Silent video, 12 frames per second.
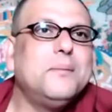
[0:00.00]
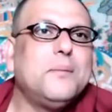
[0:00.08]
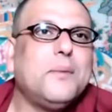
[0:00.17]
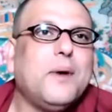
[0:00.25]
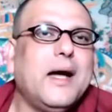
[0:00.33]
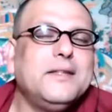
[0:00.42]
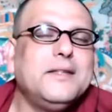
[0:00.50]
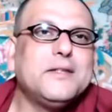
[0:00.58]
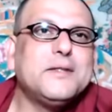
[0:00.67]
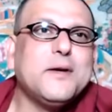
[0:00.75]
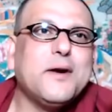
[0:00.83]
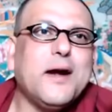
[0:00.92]
had
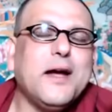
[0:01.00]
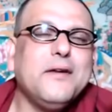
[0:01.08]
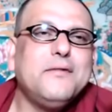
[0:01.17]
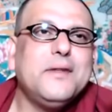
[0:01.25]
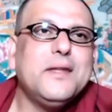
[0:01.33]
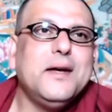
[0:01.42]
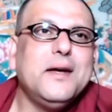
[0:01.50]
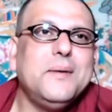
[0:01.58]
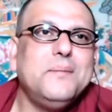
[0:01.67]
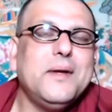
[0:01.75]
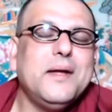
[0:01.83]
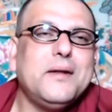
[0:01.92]
just arrived
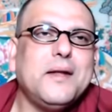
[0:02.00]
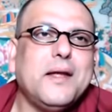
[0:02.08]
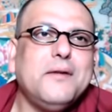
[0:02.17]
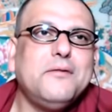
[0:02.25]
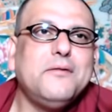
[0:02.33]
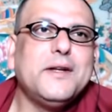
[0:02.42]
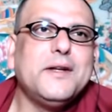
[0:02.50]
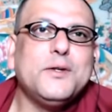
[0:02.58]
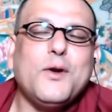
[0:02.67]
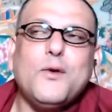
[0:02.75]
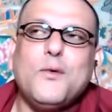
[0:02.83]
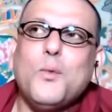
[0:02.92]
and finished
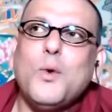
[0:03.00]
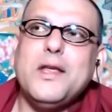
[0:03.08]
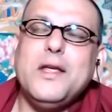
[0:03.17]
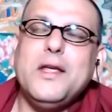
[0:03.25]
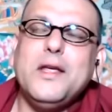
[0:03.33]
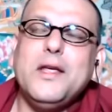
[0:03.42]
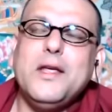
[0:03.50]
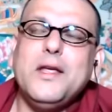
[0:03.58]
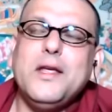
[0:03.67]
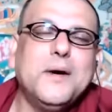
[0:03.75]
a 1 year of